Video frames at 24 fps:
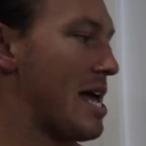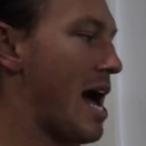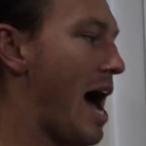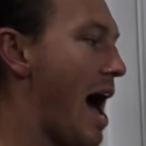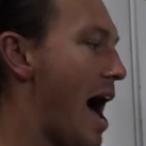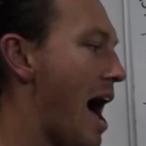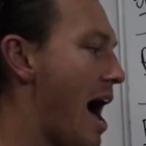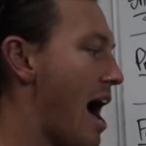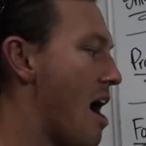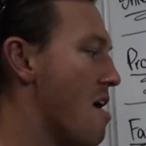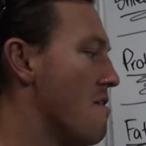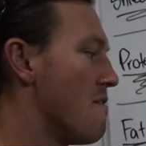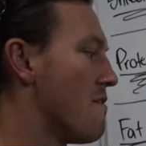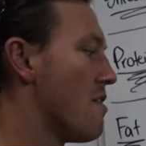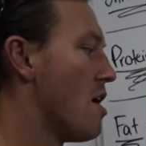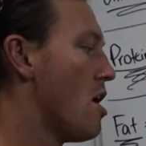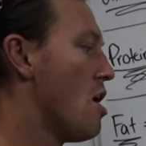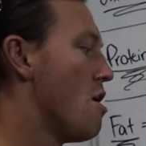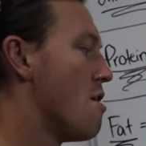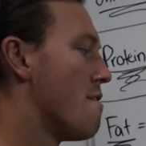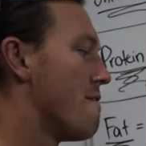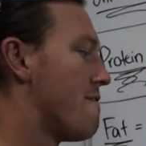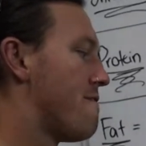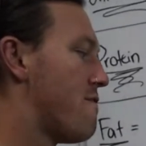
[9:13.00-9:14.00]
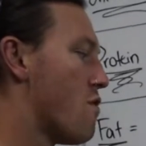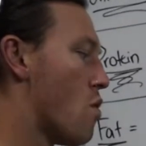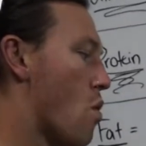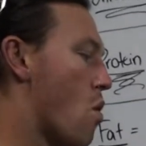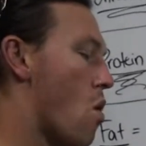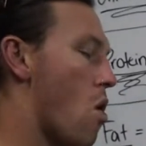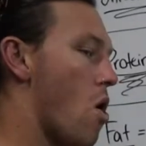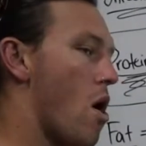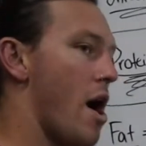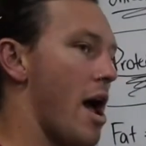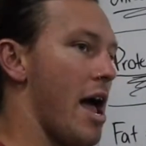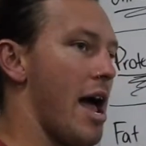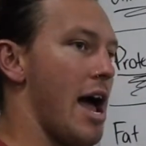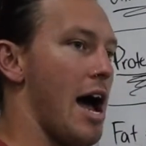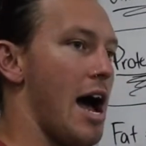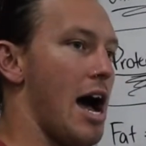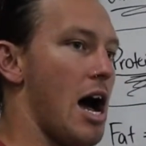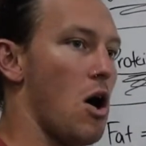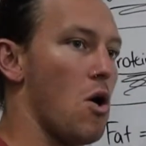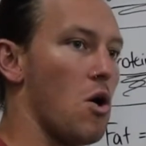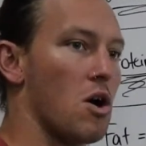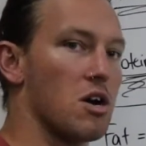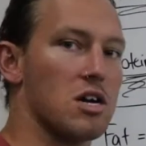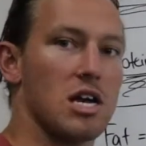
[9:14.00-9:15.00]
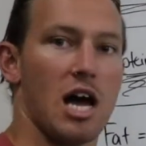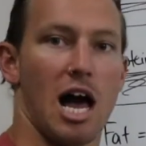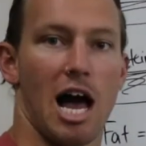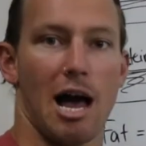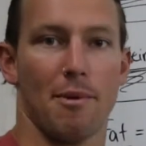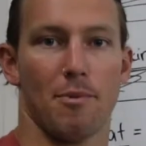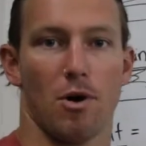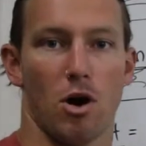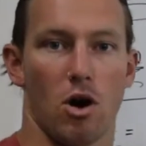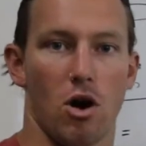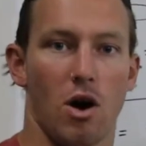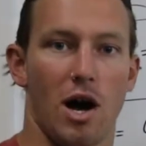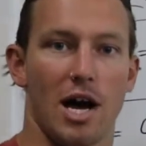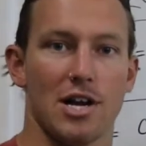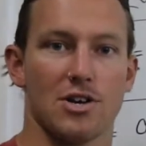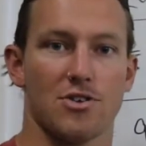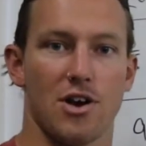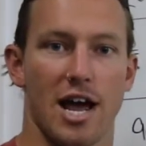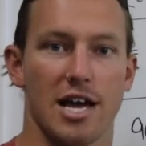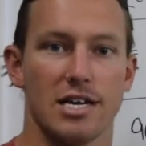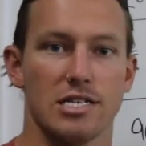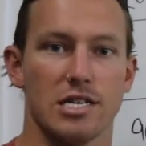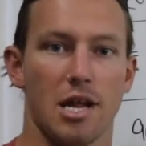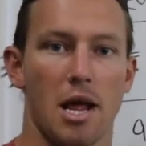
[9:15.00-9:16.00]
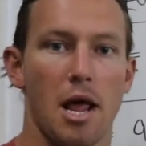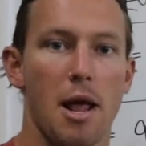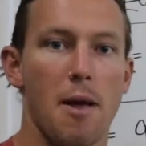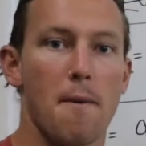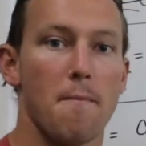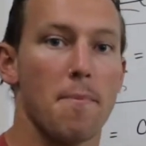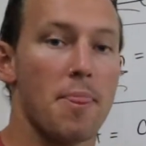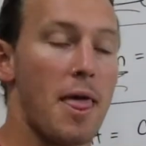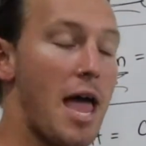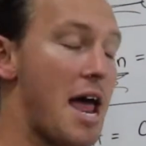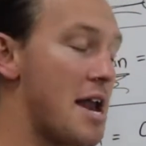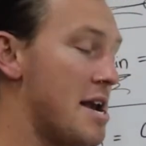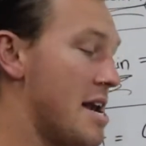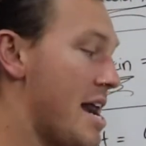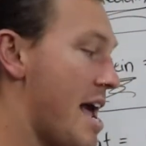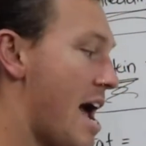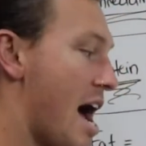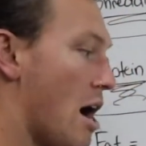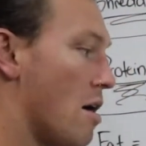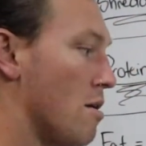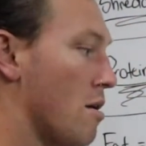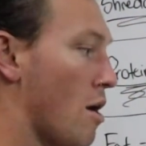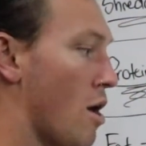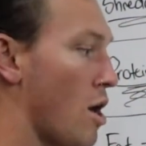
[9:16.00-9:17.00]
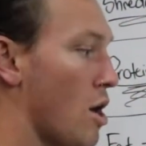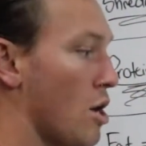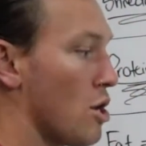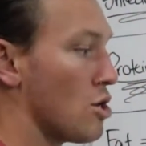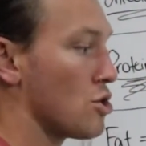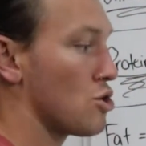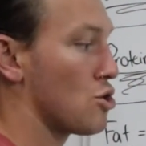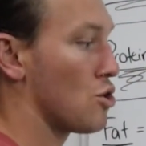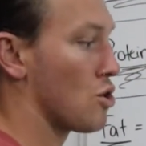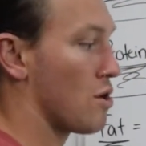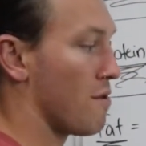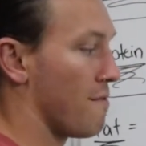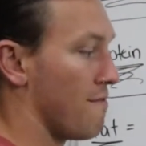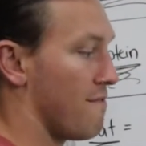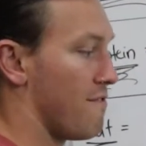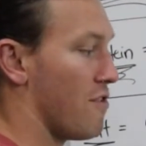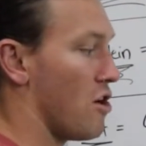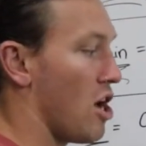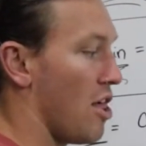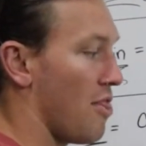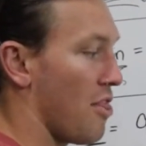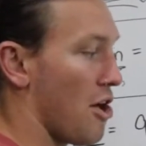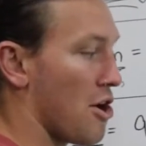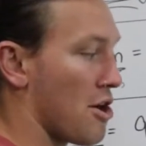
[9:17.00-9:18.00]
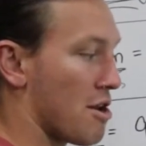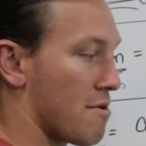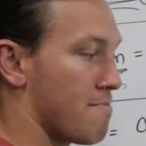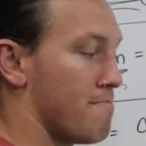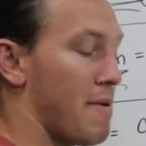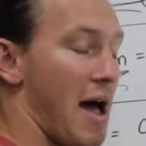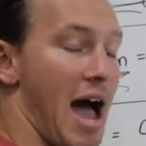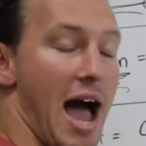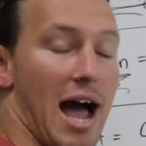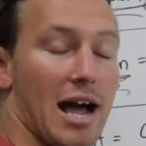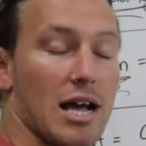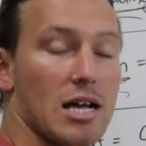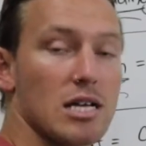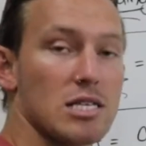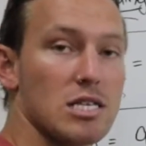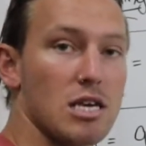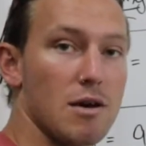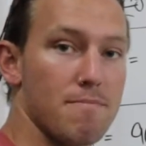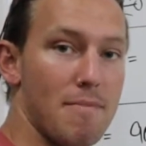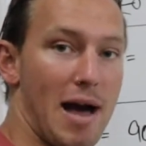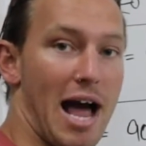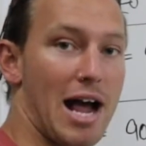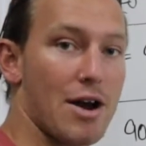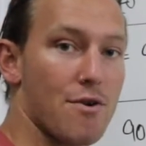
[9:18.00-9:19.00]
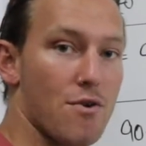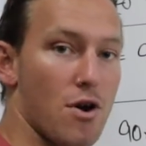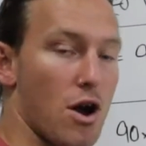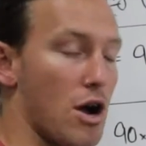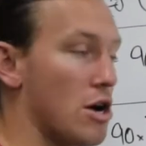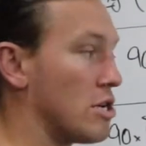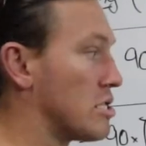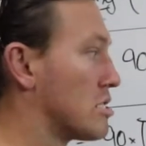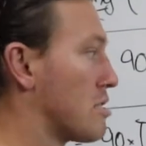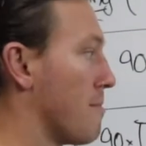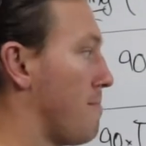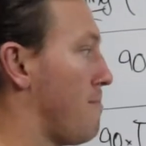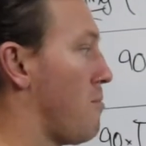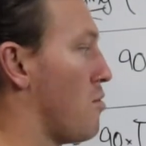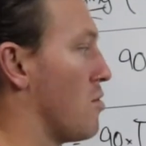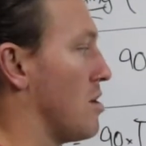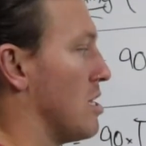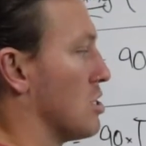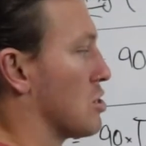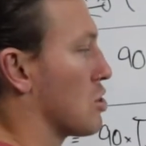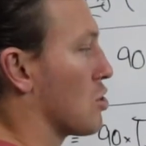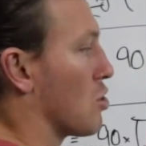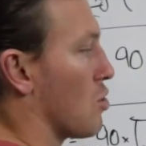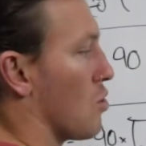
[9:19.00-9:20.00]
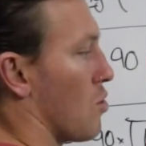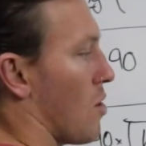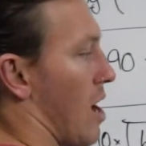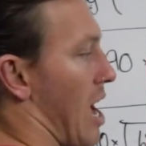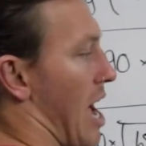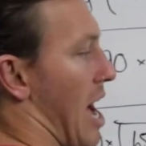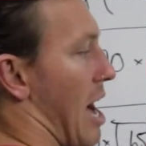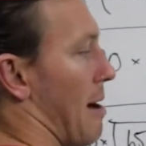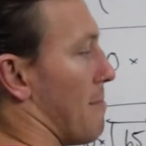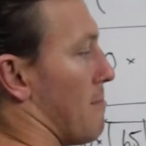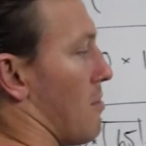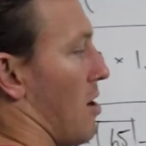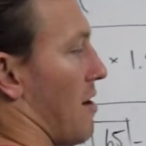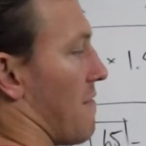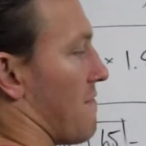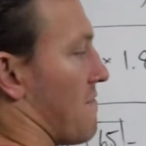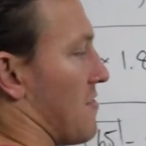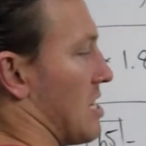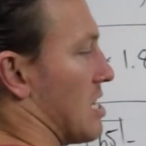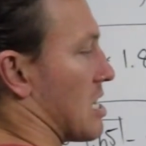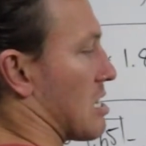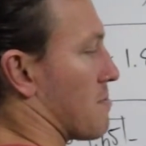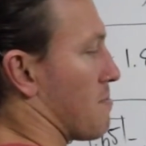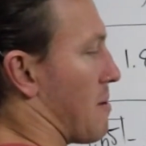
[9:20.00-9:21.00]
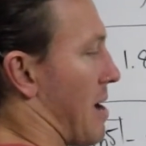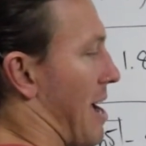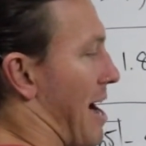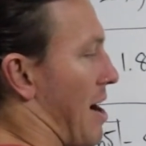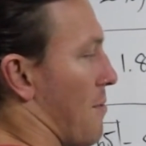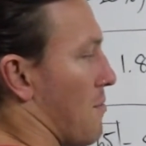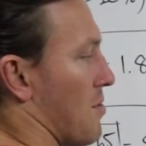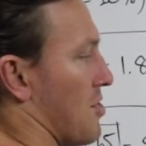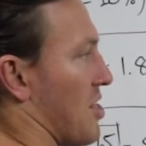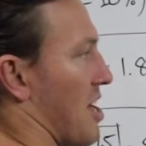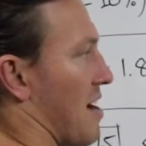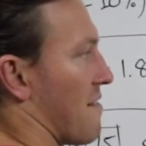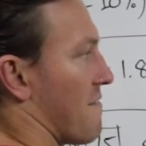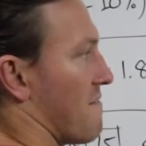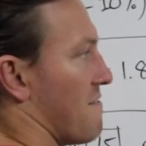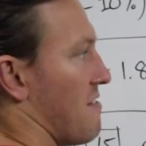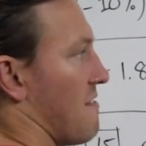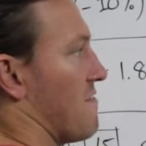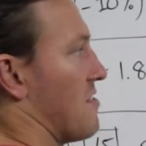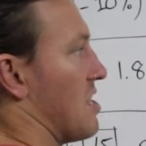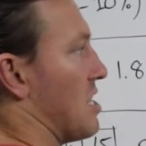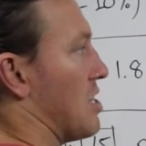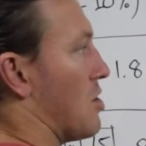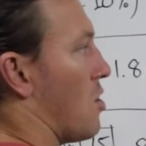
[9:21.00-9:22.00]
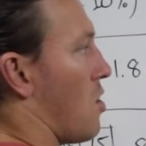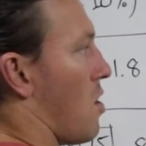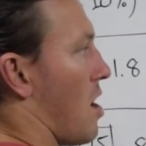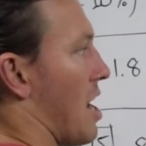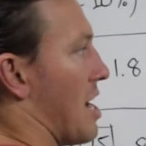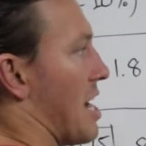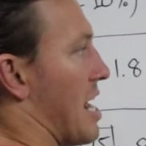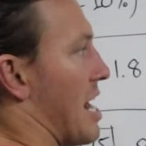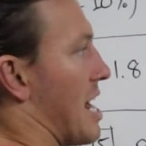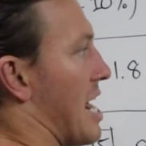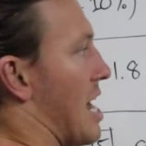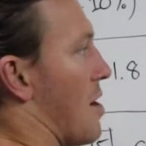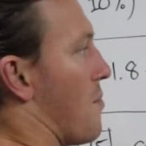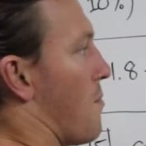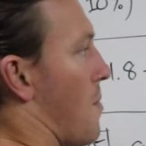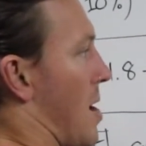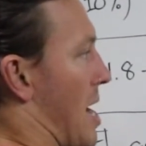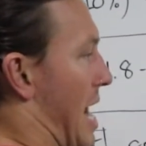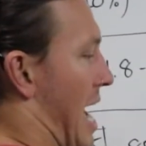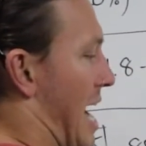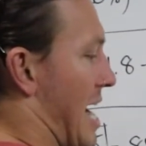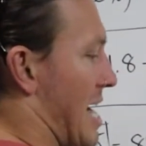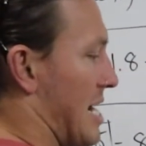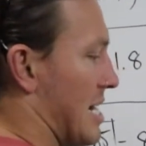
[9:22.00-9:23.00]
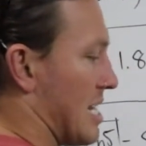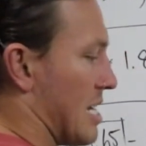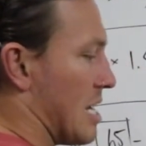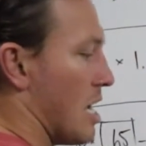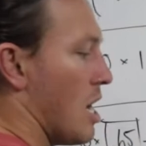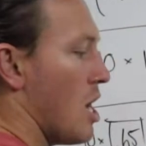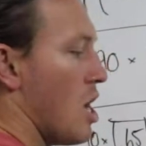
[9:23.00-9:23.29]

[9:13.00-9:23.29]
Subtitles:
have for our carbohydrates. And now, to convert those back to macros, to put into our MyFitnessPal with our 59 and our 180.